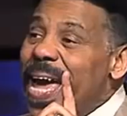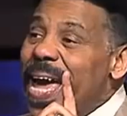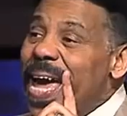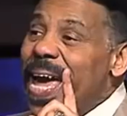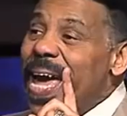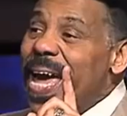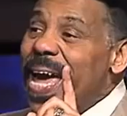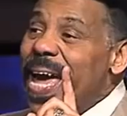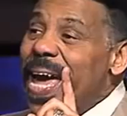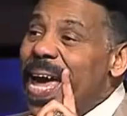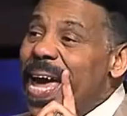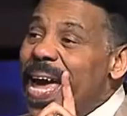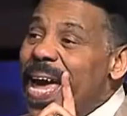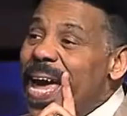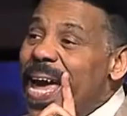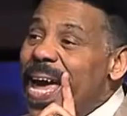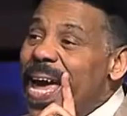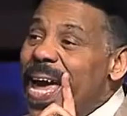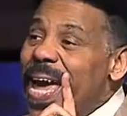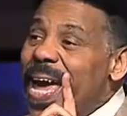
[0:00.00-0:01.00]
When it gets over
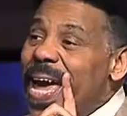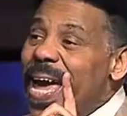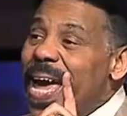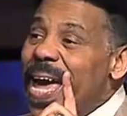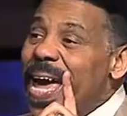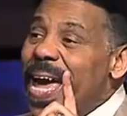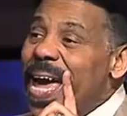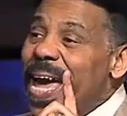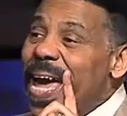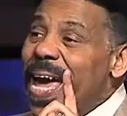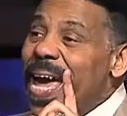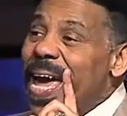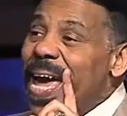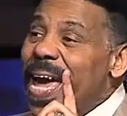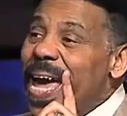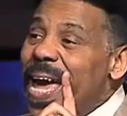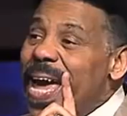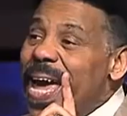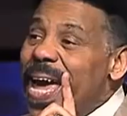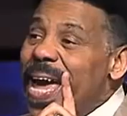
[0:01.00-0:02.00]
100 in
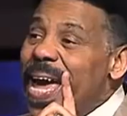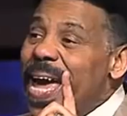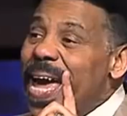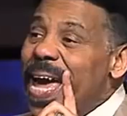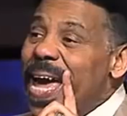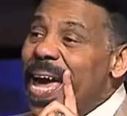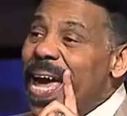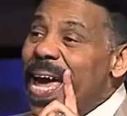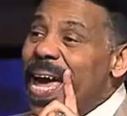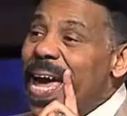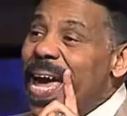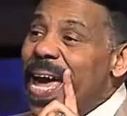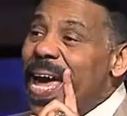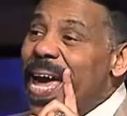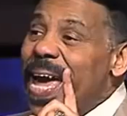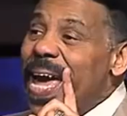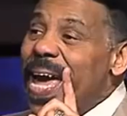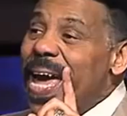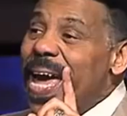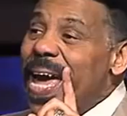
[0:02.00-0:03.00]
Texas,
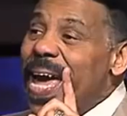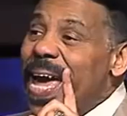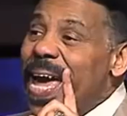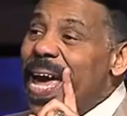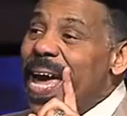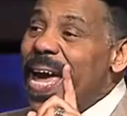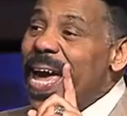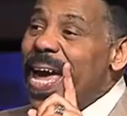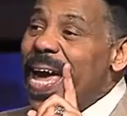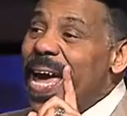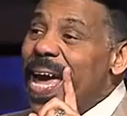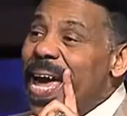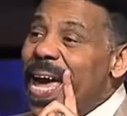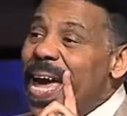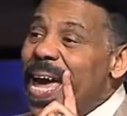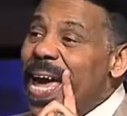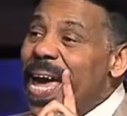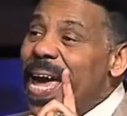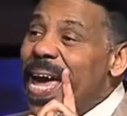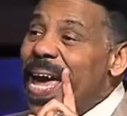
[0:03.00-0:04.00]
we
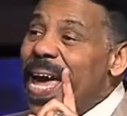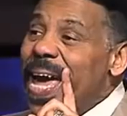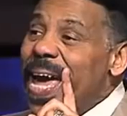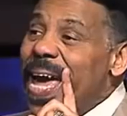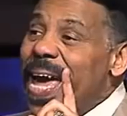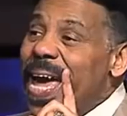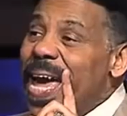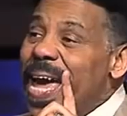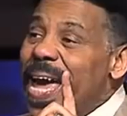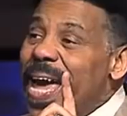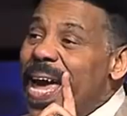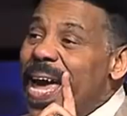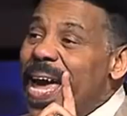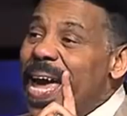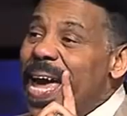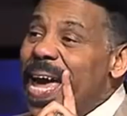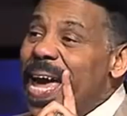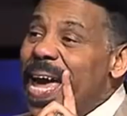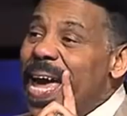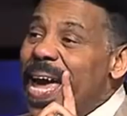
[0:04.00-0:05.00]
run to the air
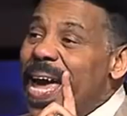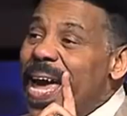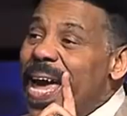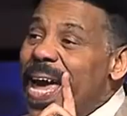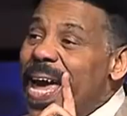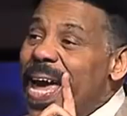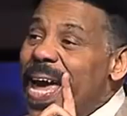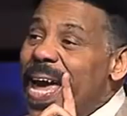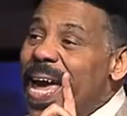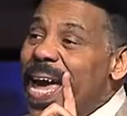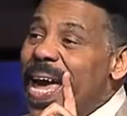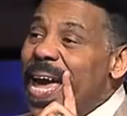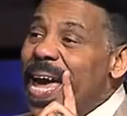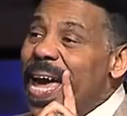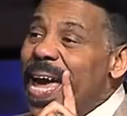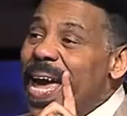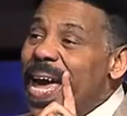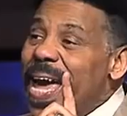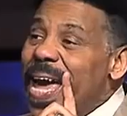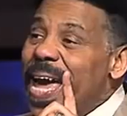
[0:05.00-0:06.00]
conditioning
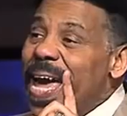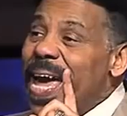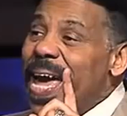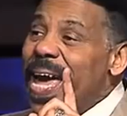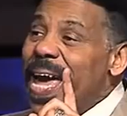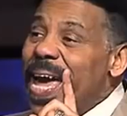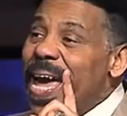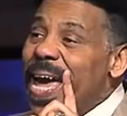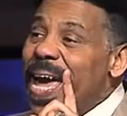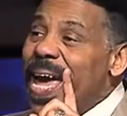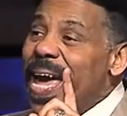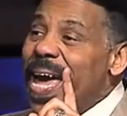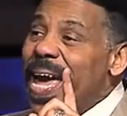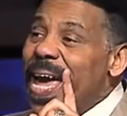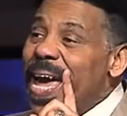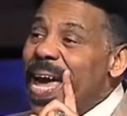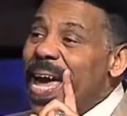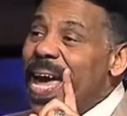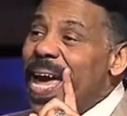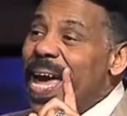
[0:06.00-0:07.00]
because we
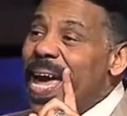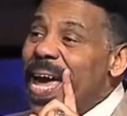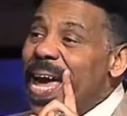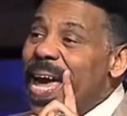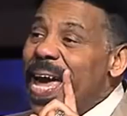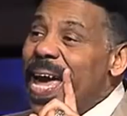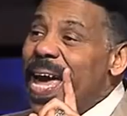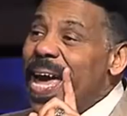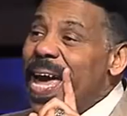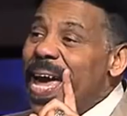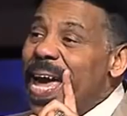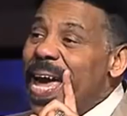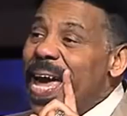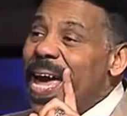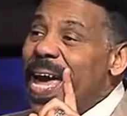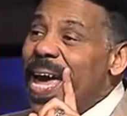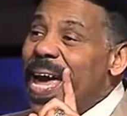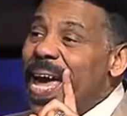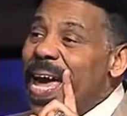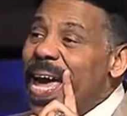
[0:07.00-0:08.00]
want to
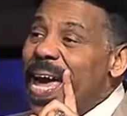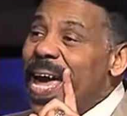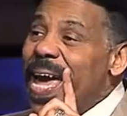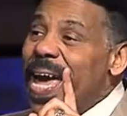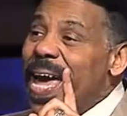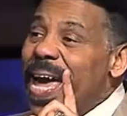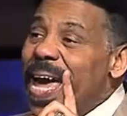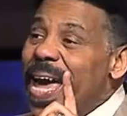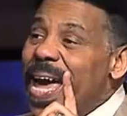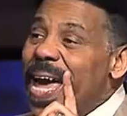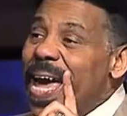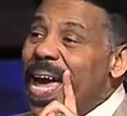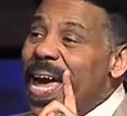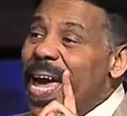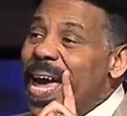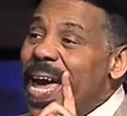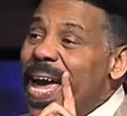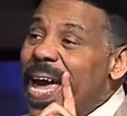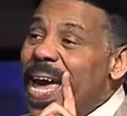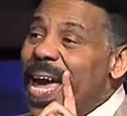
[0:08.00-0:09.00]
escape
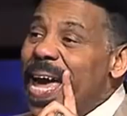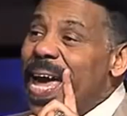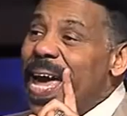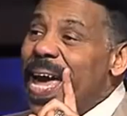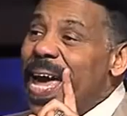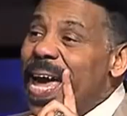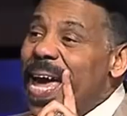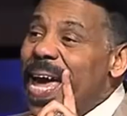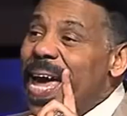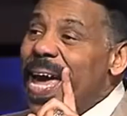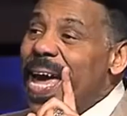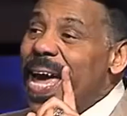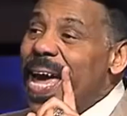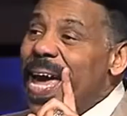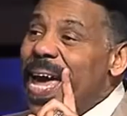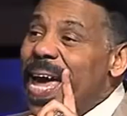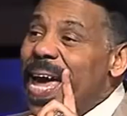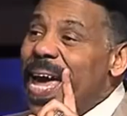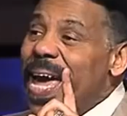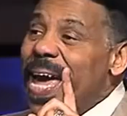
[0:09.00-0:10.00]
the heat of the
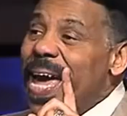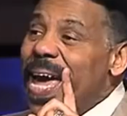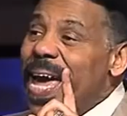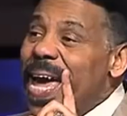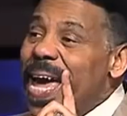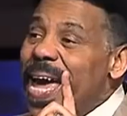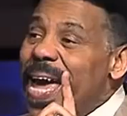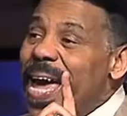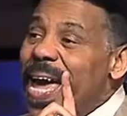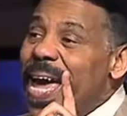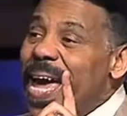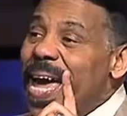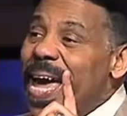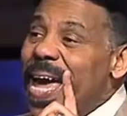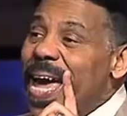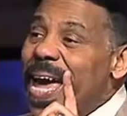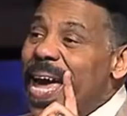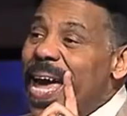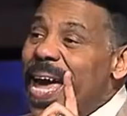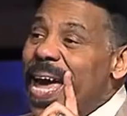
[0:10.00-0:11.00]
sun.
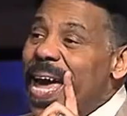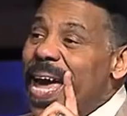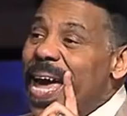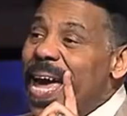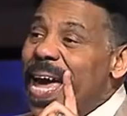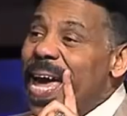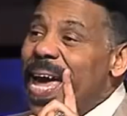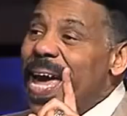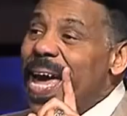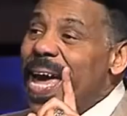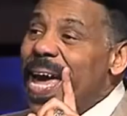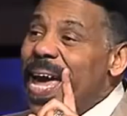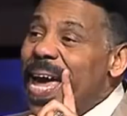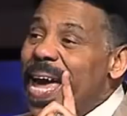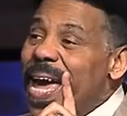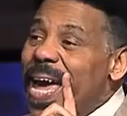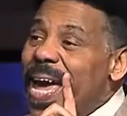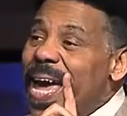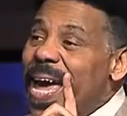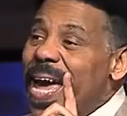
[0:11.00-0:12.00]
And
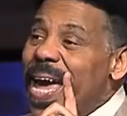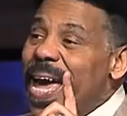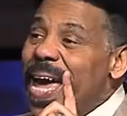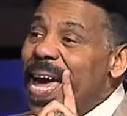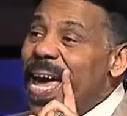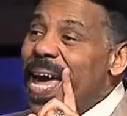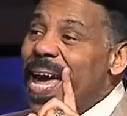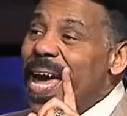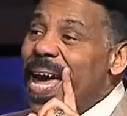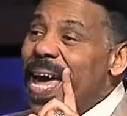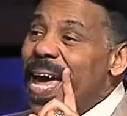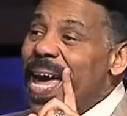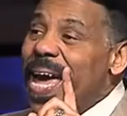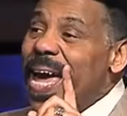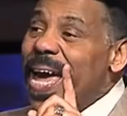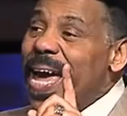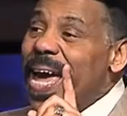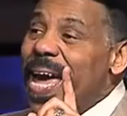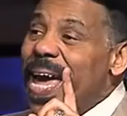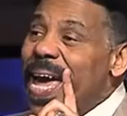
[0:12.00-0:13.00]
God made the sun.
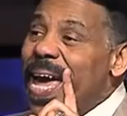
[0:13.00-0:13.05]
